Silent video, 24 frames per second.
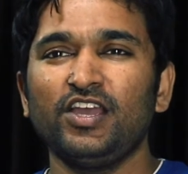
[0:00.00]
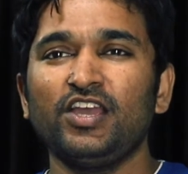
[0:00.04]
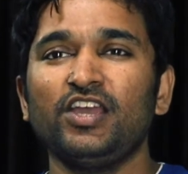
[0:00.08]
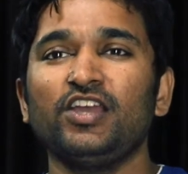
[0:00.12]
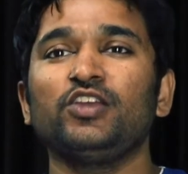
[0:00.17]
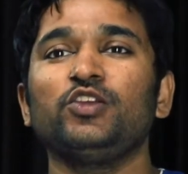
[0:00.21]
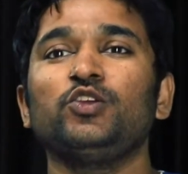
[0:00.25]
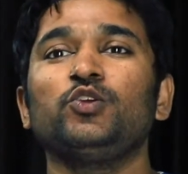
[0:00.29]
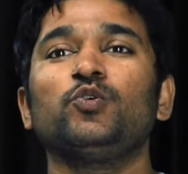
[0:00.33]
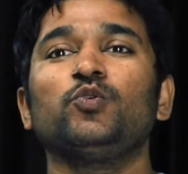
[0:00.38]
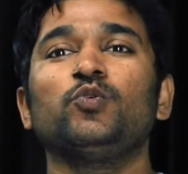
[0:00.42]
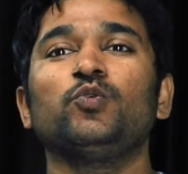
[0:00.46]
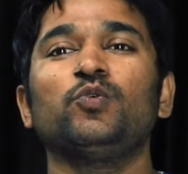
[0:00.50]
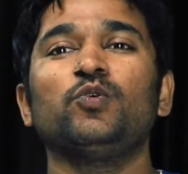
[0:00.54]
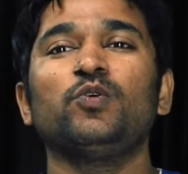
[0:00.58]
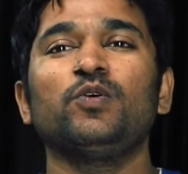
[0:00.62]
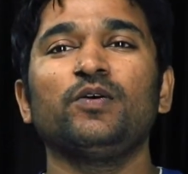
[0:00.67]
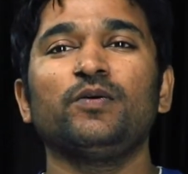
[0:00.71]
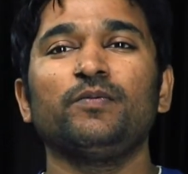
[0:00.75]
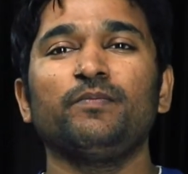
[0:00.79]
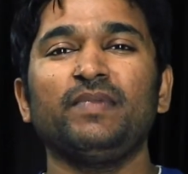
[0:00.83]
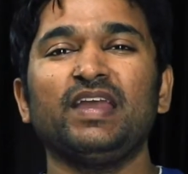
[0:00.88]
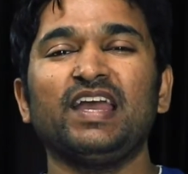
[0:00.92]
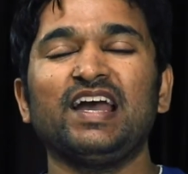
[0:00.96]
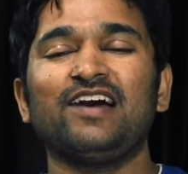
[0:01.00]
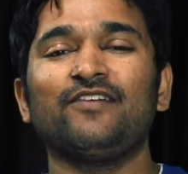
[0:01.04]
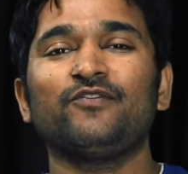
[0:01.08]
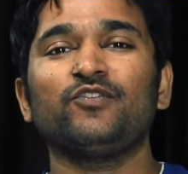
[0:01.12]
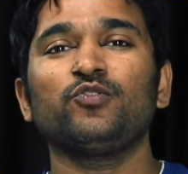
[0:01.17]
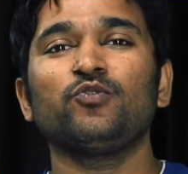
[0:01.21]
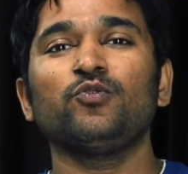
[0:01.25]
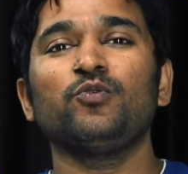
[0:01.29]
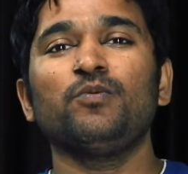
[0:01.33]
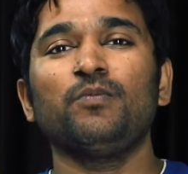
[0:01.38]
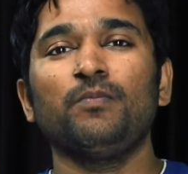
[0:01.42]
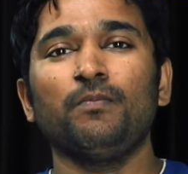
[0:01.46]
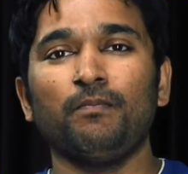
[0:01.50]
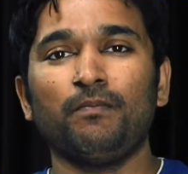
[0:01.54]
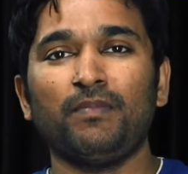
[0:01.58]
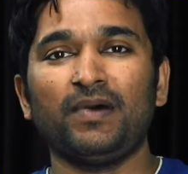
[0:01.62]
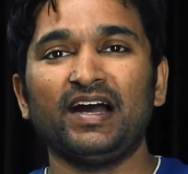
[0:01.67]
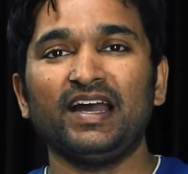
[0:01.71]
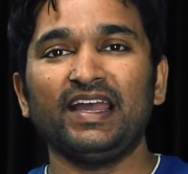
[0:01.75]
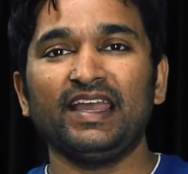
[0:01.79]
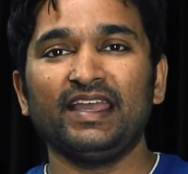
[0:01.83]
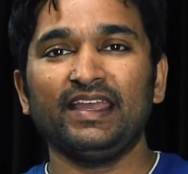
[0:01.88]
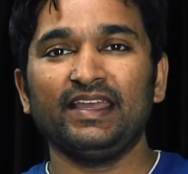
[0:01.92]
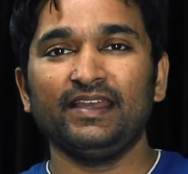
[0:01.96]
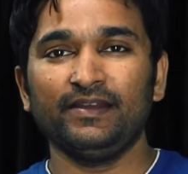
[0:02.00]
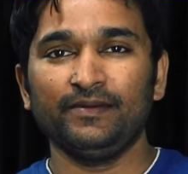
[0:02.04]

You may have to buy